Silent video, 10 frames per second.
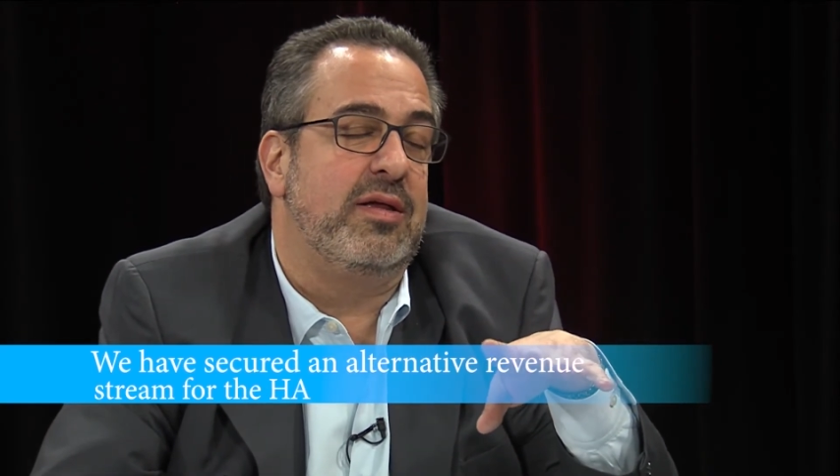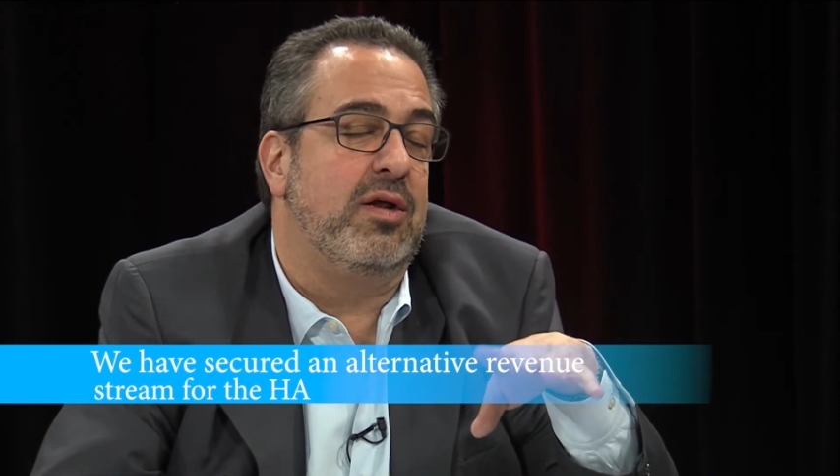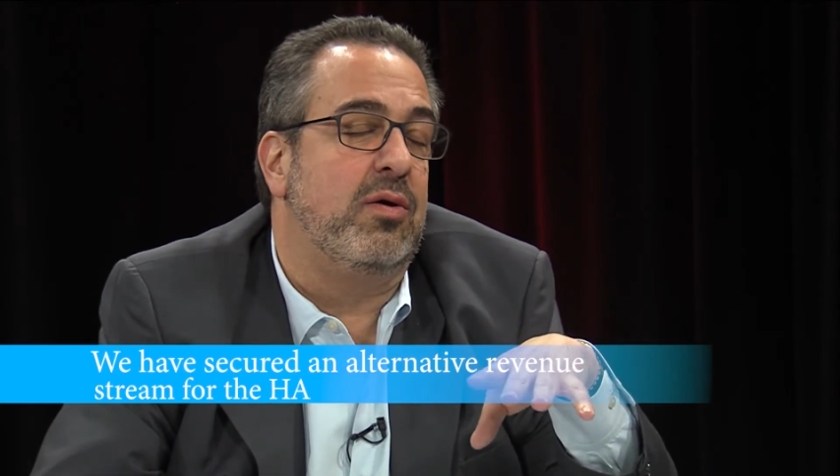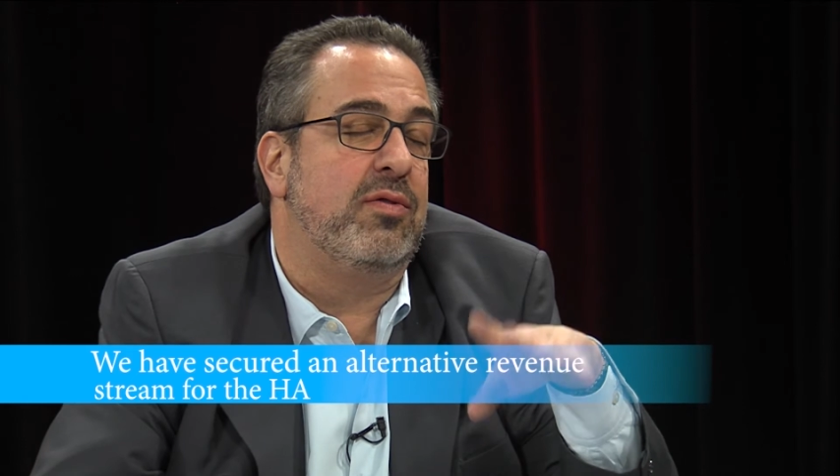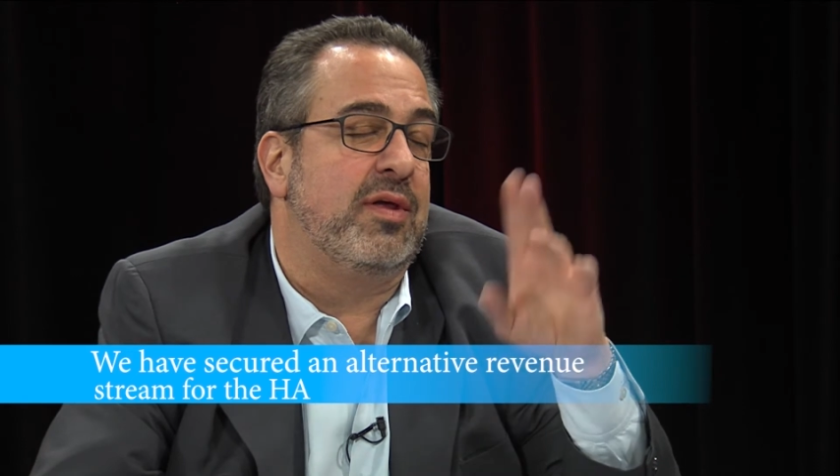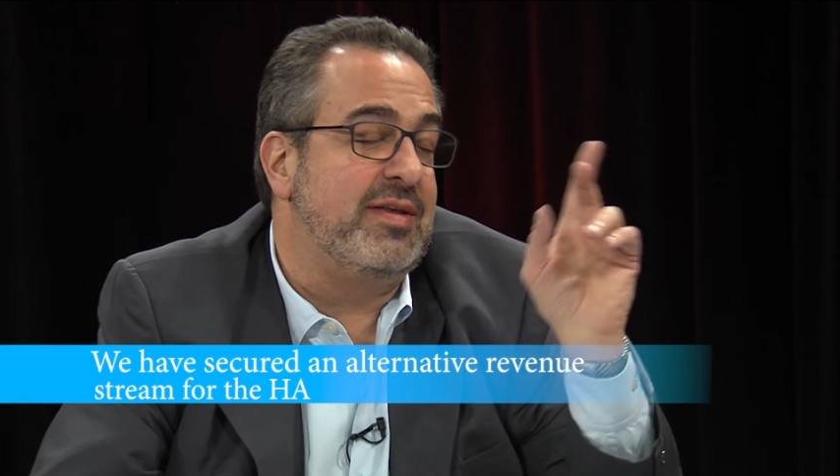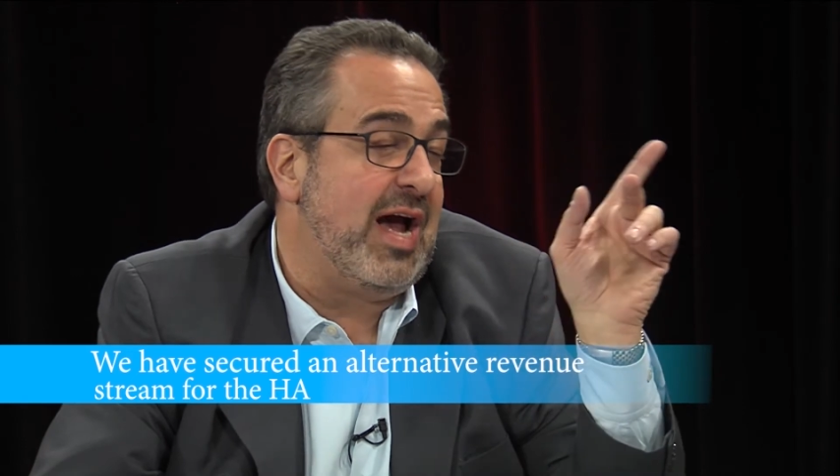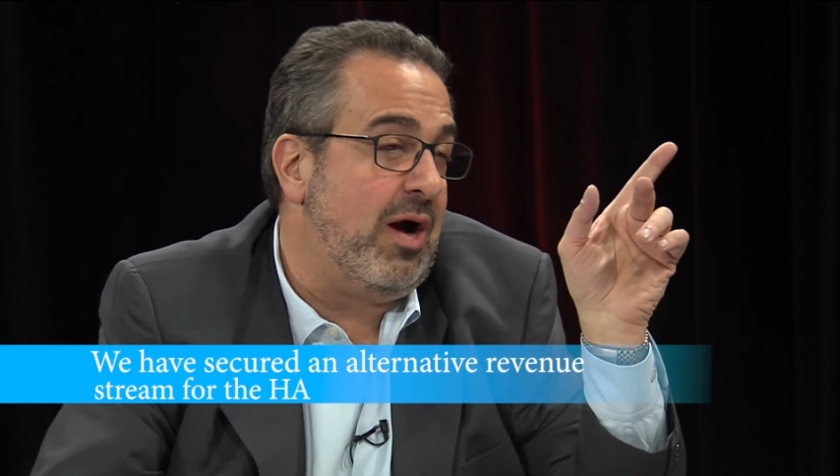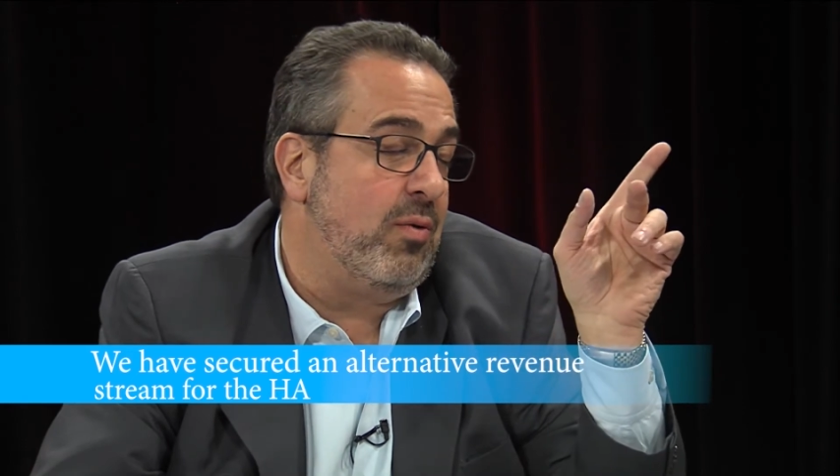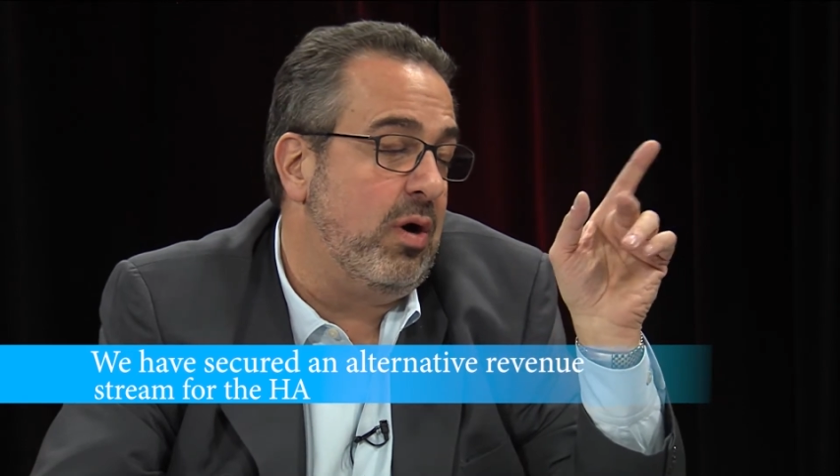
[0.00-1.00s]
you know the
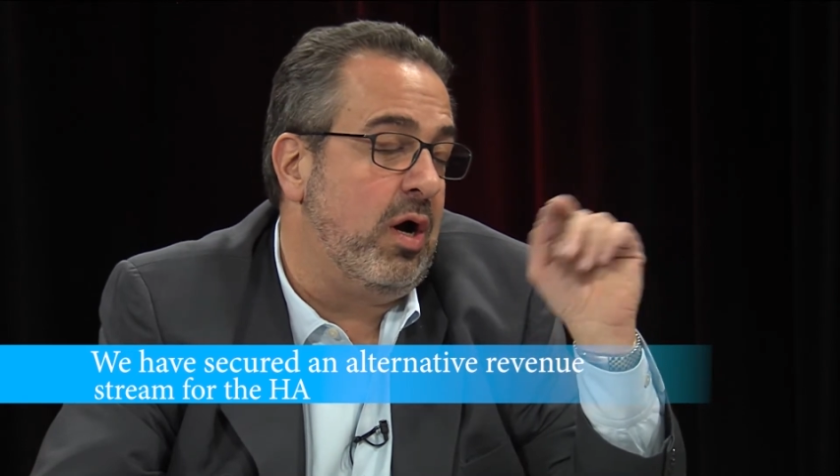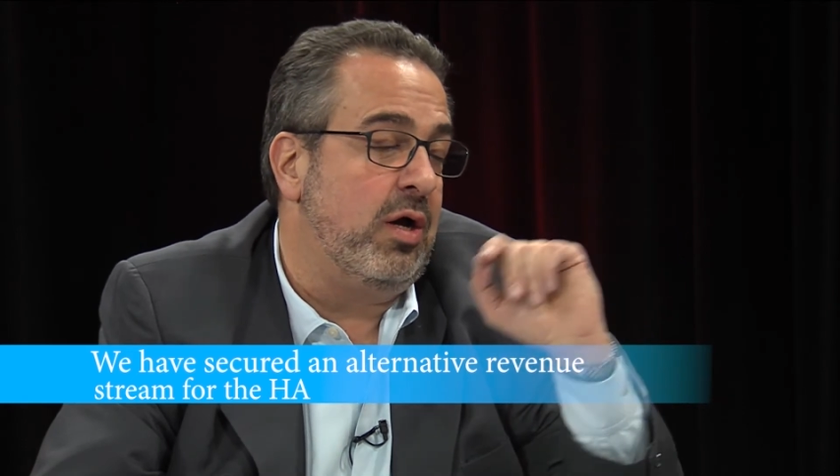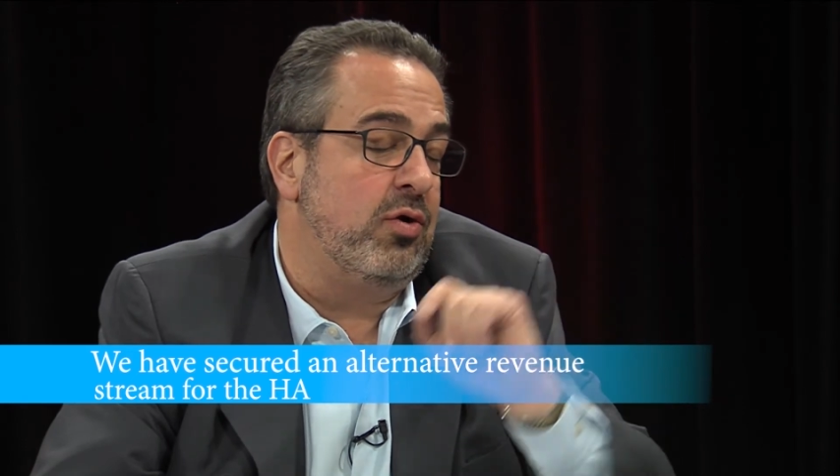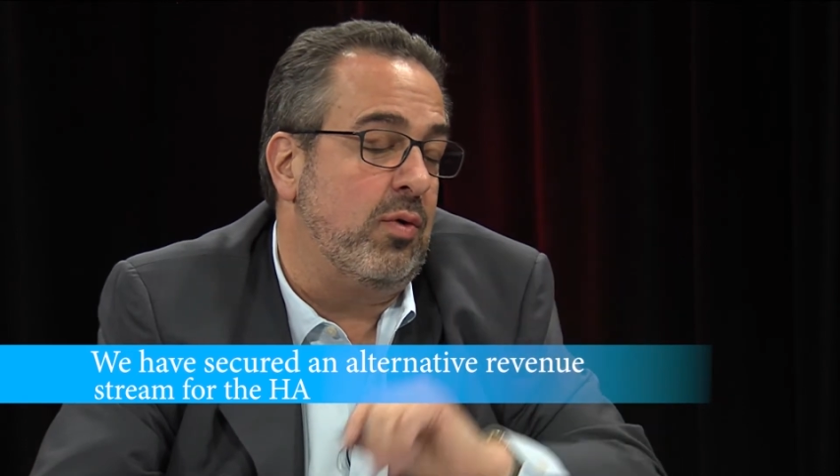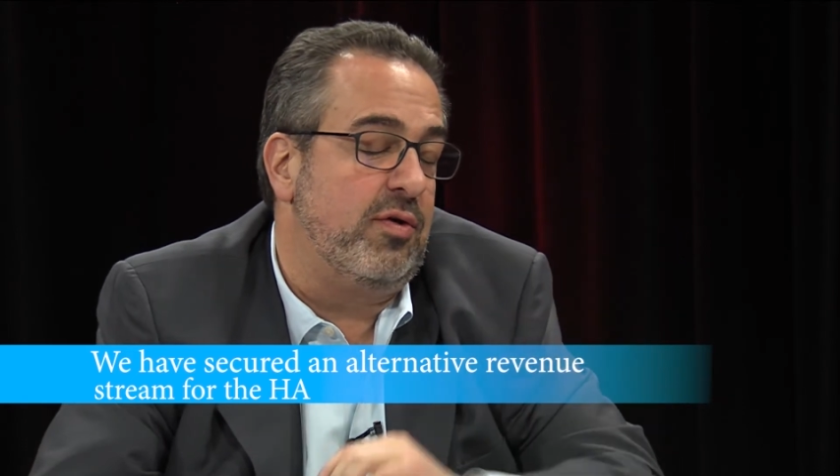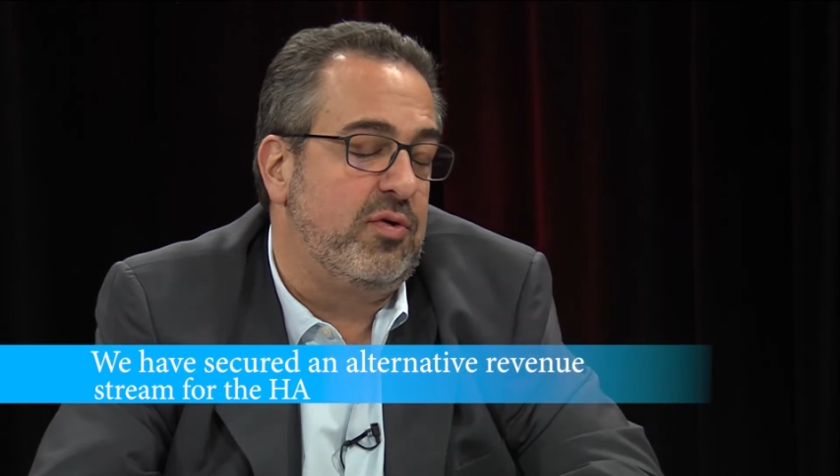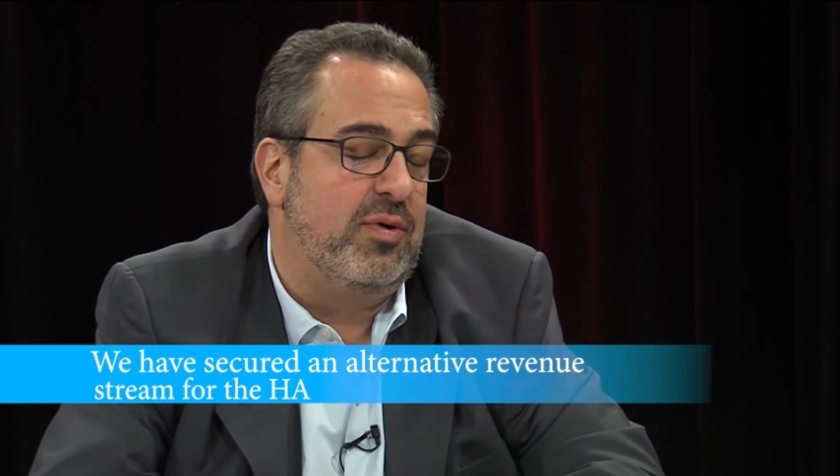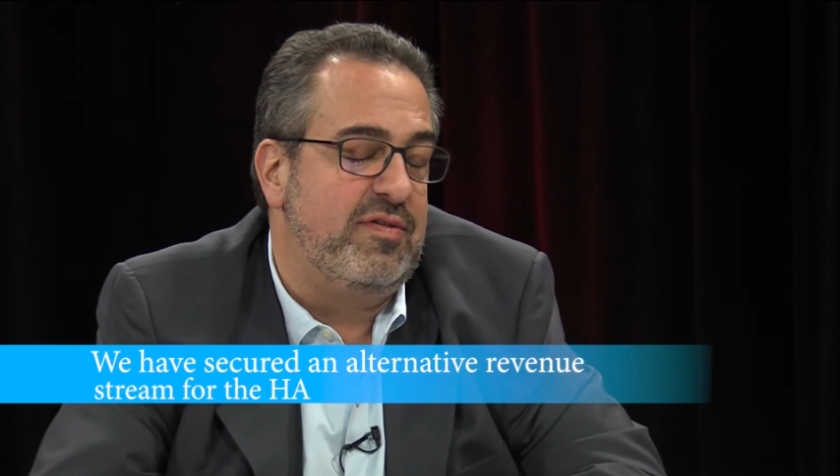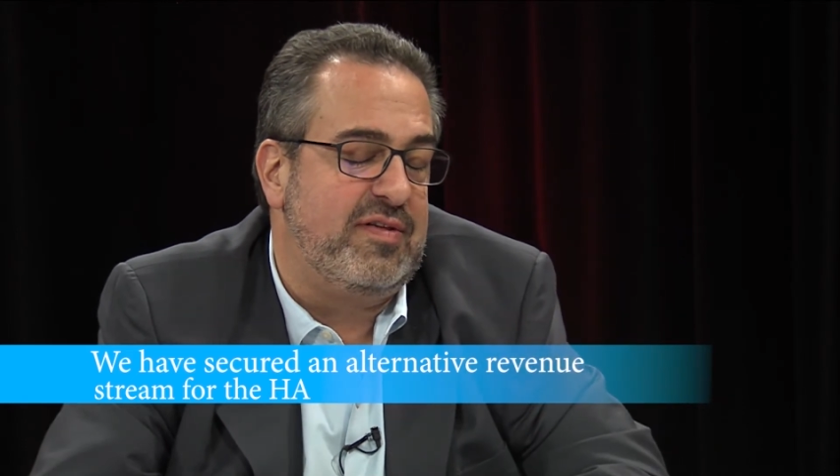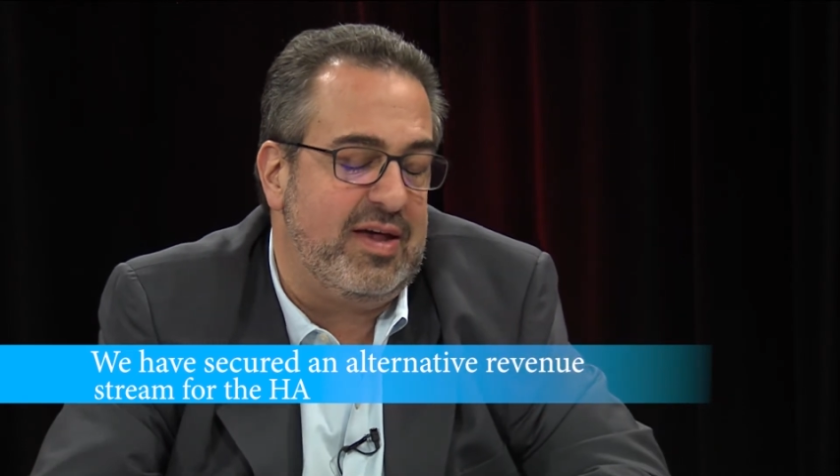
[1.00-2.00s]
tower on North
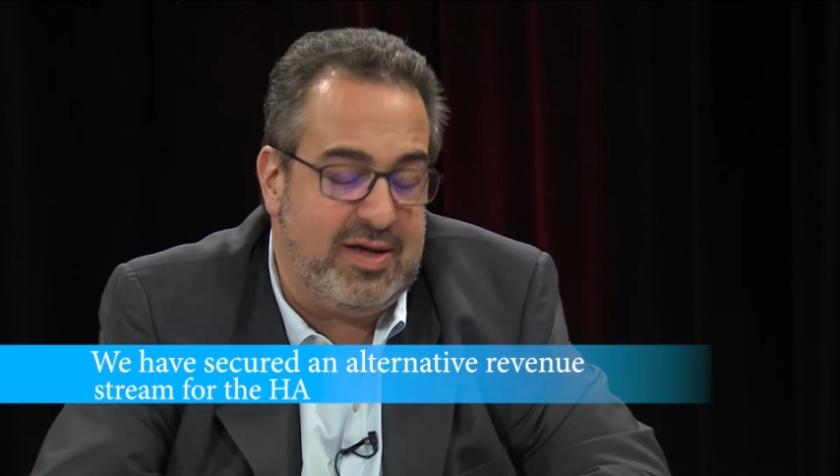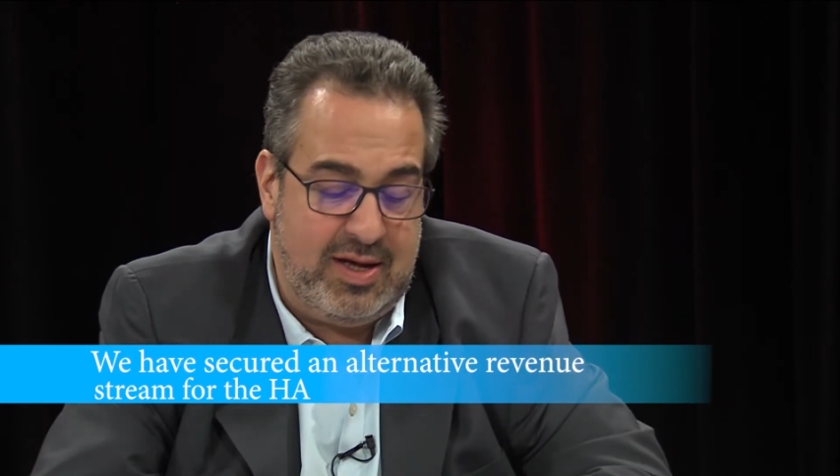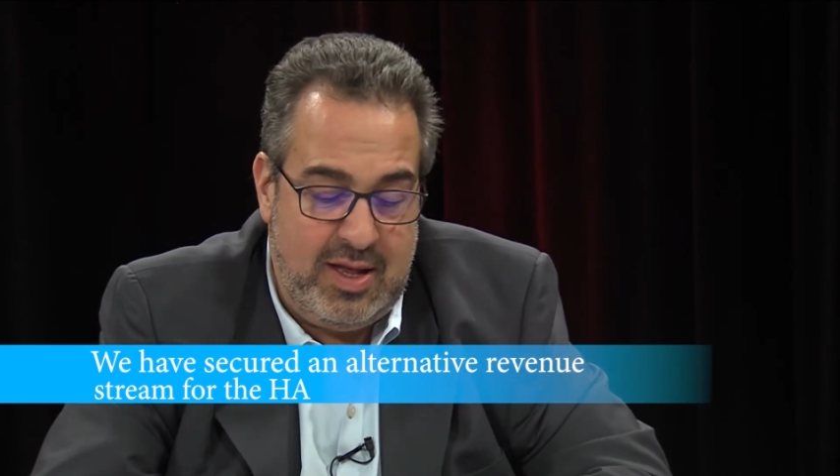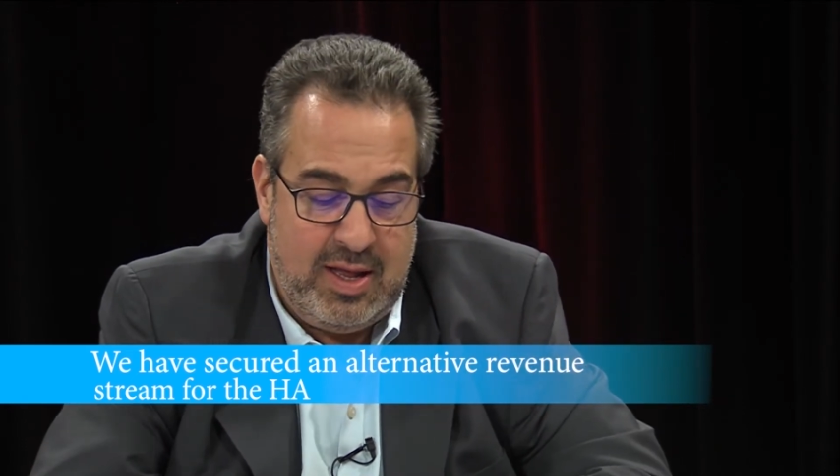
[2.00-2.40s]
Quinsig